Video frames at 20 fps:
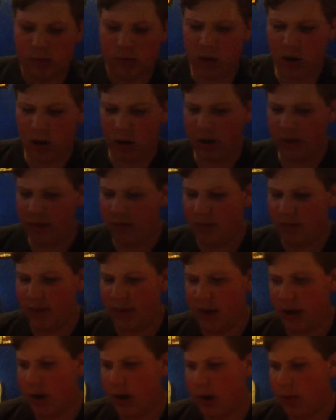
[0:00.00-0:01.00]
sorry,
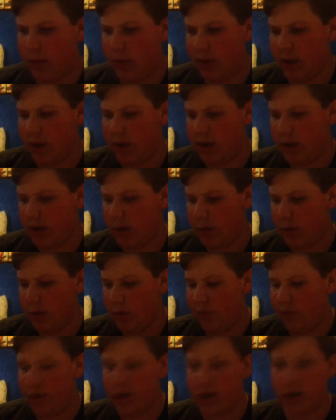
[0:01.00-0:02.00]
that got mixed in
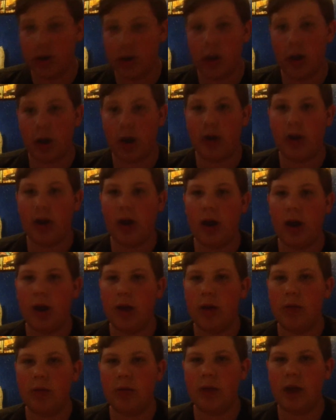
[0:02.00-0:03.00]
with this. Sorry,
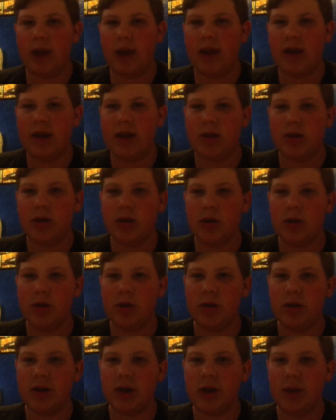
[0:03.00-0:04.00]
I guess I'll show
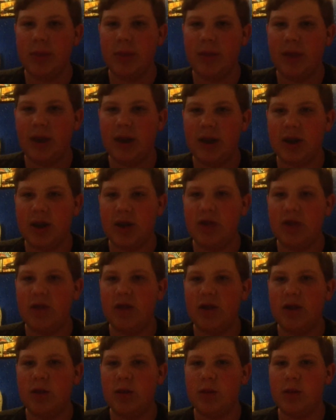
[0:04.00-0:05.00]
some PS2
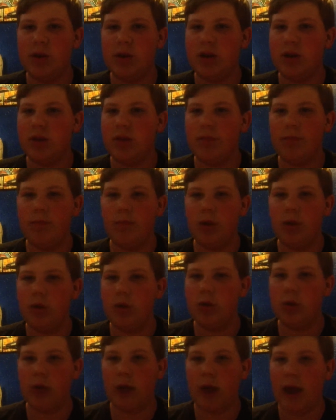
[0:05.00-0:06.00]
videos, but it's
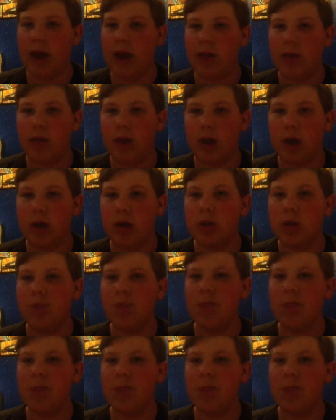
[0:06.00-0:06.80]
mostly Xbox.